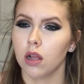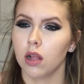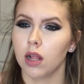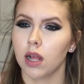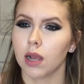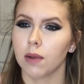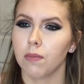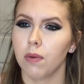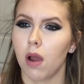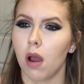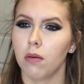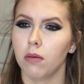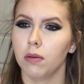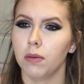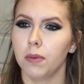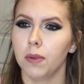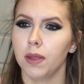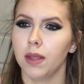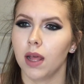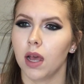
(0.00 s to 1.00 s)
like
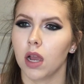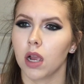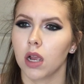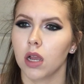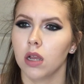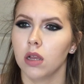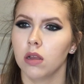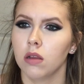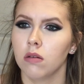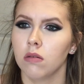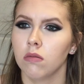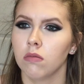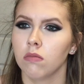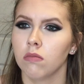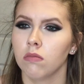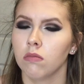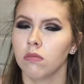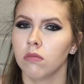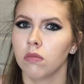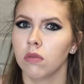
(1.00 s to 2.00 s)
probably like
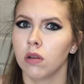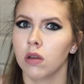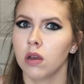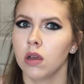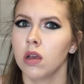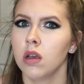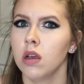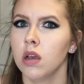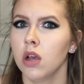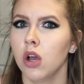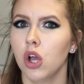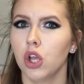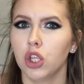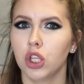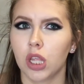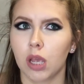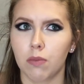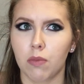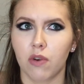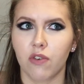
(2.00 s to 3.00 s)

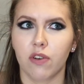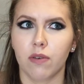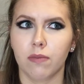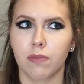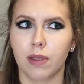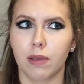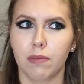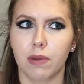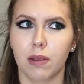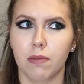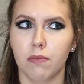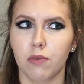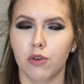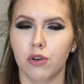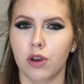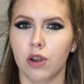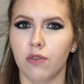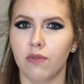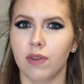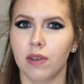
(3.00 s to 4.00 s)
somewhere from September,
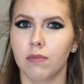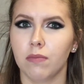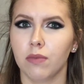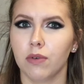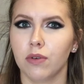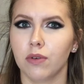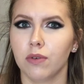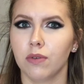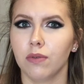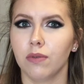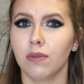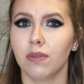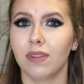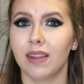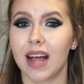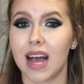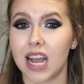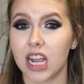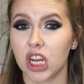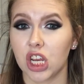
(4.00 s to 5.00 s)
November
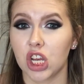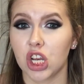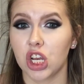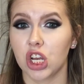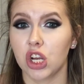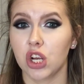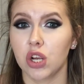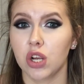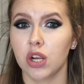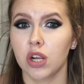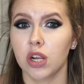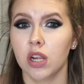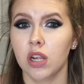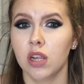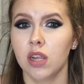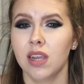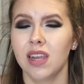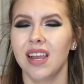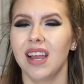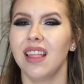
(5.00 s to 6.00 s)
last year.
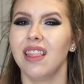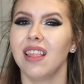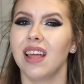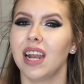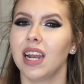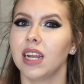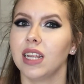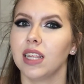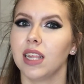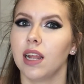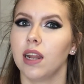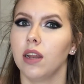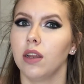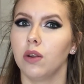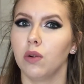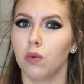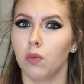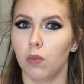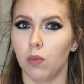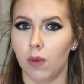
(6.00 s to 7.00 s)
And then I decided
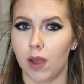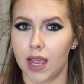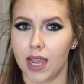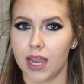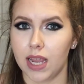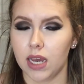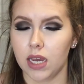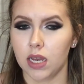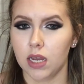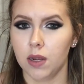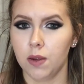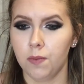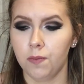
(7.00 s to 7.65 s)
to wait.